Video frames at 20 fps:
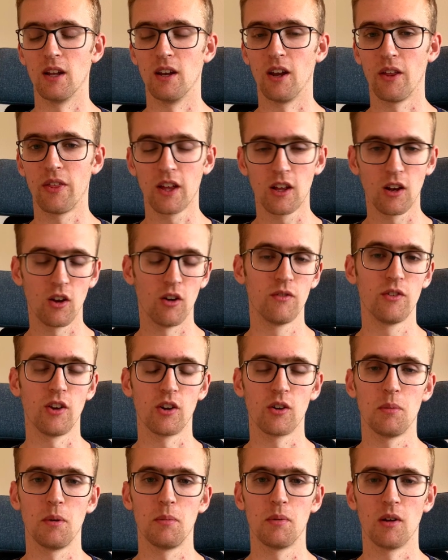I think a lot of young
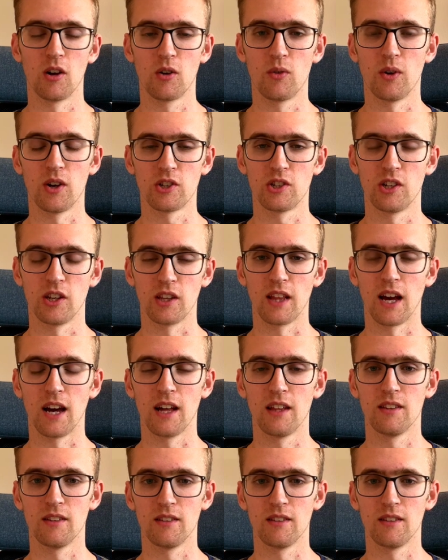people are questioning that